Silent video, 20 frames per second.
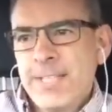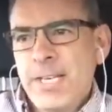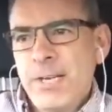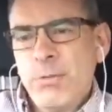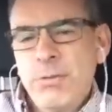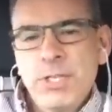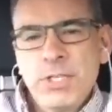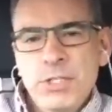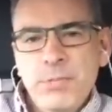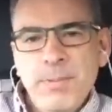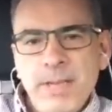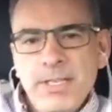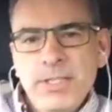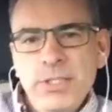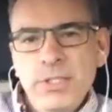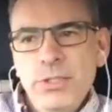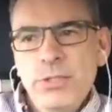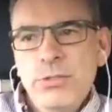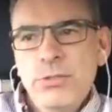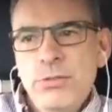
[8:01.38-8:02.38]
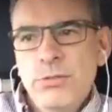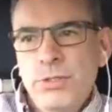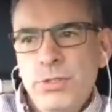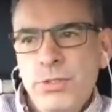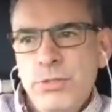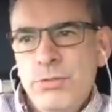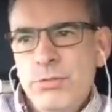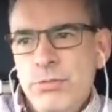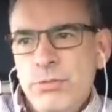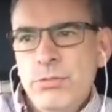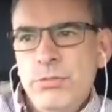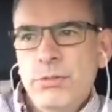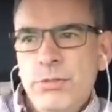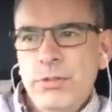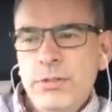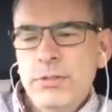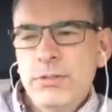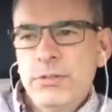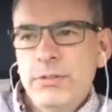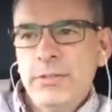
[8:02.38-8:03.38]
expect you to
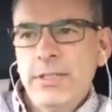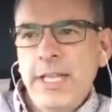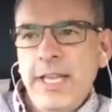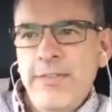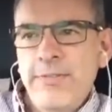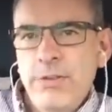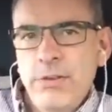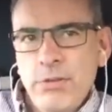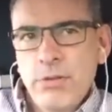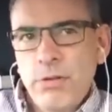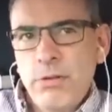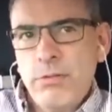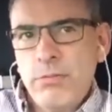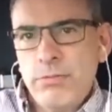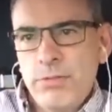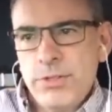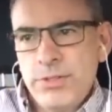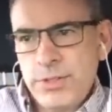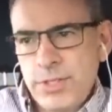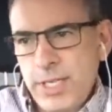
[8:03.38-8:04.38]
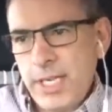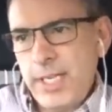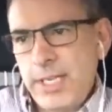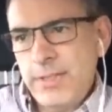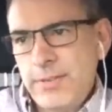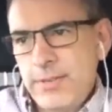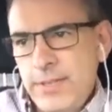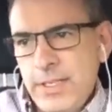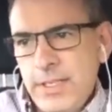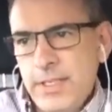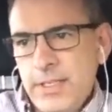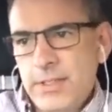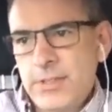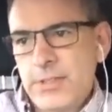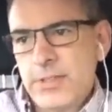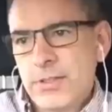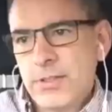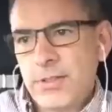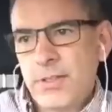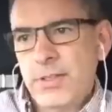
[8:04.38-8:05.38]
have your own say in things.
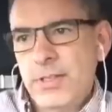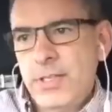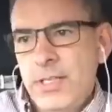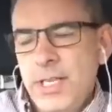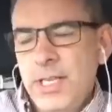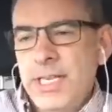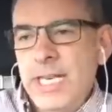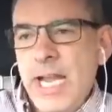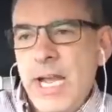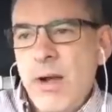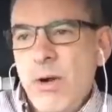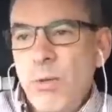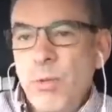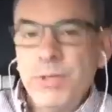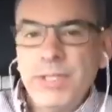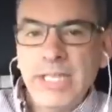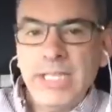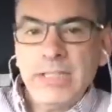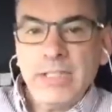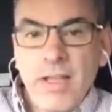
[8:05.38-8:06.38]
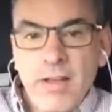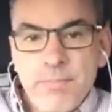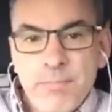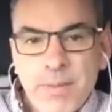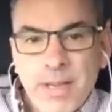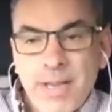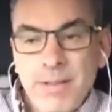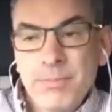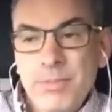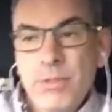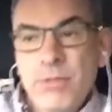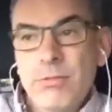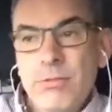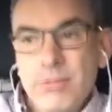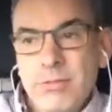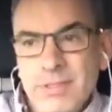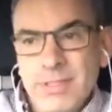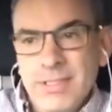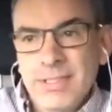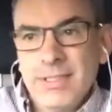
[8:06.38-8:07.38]
Now, when they love bomb you,
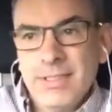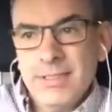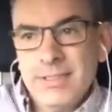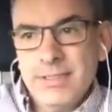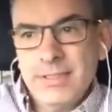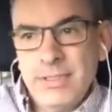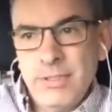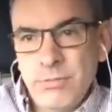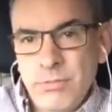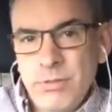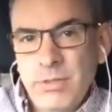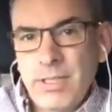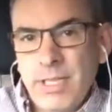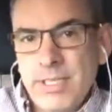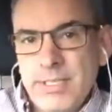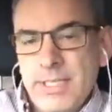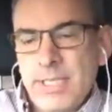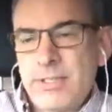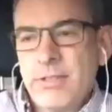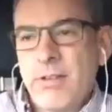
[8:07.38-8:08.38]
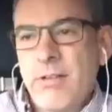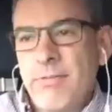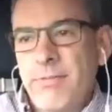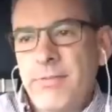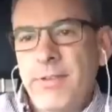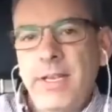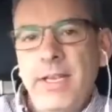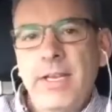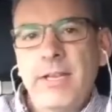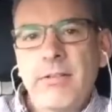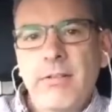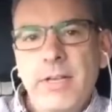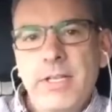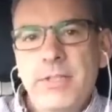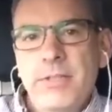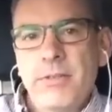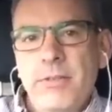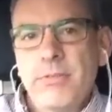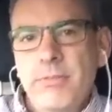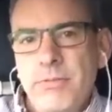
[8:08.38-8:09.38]
you realize that's all fake, right?
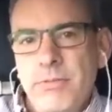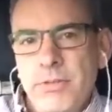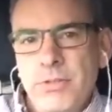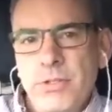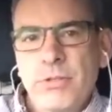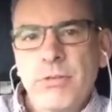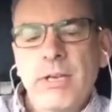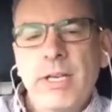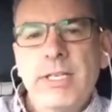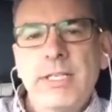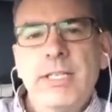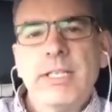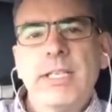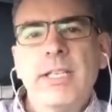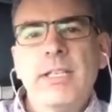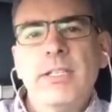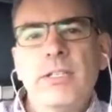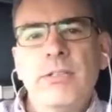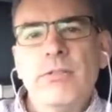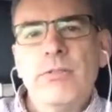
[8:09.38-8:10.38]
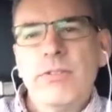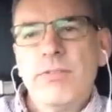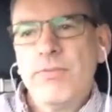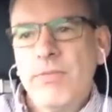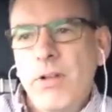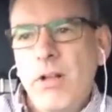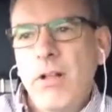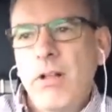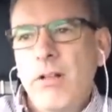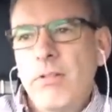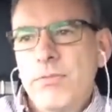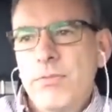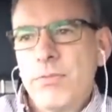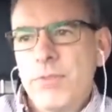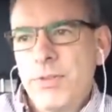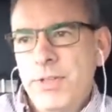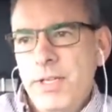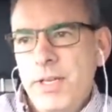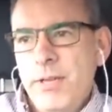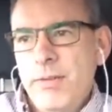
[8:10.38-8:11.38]
They're trying to get you involved with
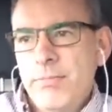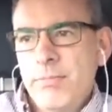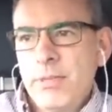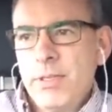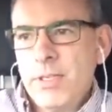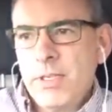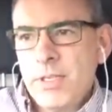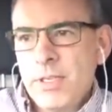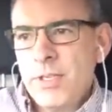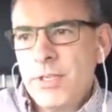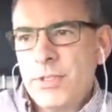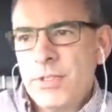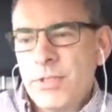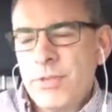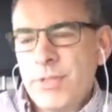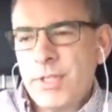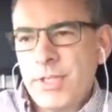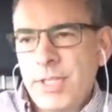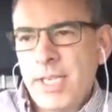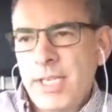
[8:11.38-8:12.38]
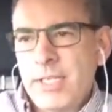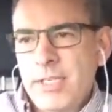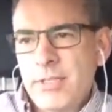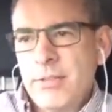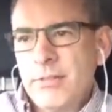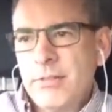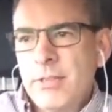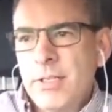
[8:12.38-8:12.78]
them so that they can